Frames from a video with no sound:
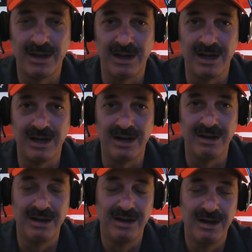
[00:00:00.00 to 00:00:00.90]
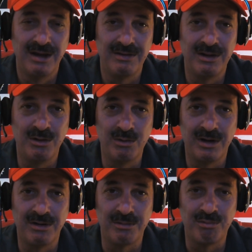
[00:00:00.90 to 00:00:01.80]
And they do it
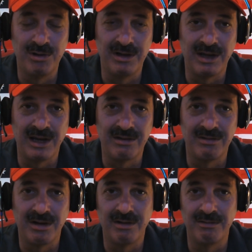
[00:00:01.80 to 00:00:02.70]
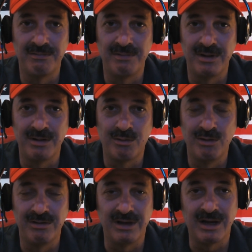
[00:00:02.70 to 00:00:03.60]
under the pretext of
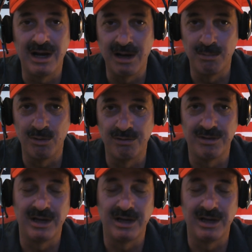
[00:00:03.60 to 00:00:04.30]
increasing commerce,